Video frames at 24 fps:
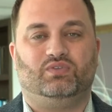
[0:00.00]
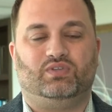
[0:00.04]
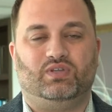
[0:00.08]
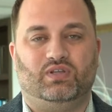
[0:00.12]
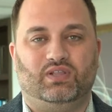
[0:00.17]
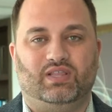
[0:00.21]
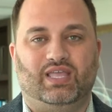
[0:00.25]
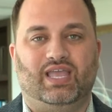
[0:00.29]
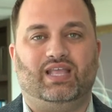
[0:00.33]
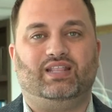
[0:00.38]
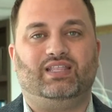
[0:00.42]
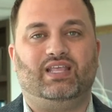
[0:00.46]
to
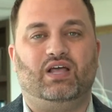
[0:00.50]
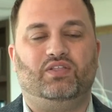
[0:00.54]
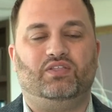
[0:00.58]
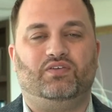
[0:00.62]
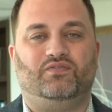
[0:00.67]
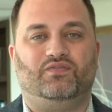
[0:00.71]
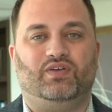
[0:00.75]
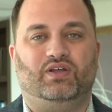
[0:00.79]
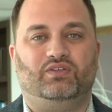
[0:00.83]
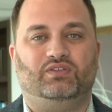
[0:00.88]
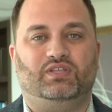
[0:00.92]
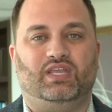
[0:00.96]
lay down the
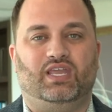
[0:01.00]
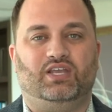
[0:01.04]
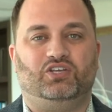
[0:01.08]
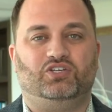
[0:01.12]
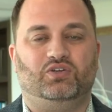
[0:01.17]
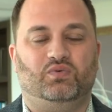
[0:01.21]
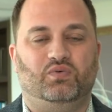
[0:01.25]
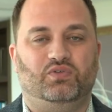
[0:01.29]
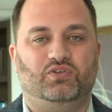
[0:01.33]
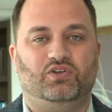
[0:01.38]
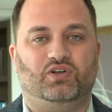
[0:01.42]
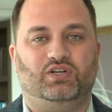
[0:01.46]

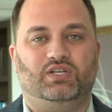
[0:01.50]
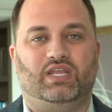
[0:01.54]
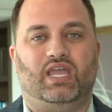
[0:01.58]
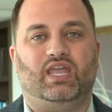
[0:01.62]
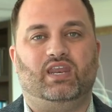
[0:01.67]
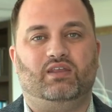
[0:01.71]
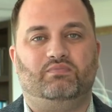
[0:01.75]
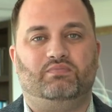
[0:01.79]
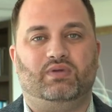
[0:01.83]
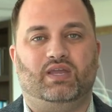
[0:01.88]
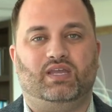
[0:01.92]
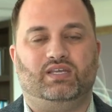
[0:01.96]
foundation with your
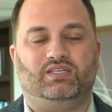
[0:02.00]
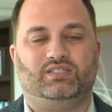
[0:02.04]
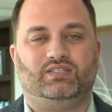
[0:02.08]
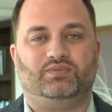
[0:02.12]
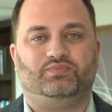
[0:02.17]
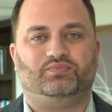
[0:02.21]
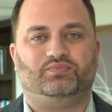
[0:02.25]
database,